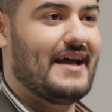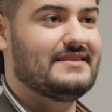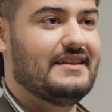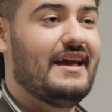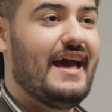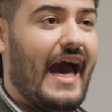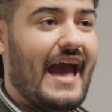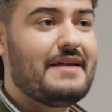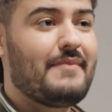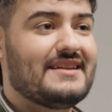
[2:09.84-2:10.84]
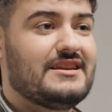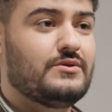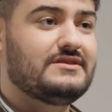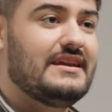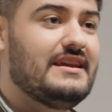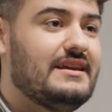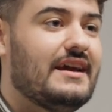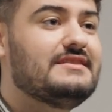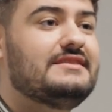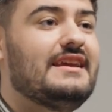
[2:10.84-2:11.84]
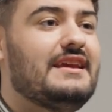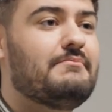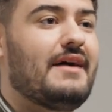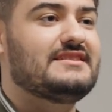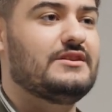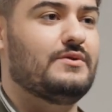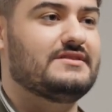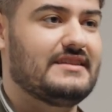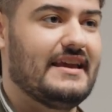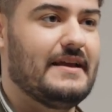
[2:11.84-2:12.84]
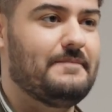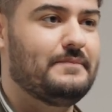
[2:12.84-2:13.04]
pattern. A matches with T, and G matches with C.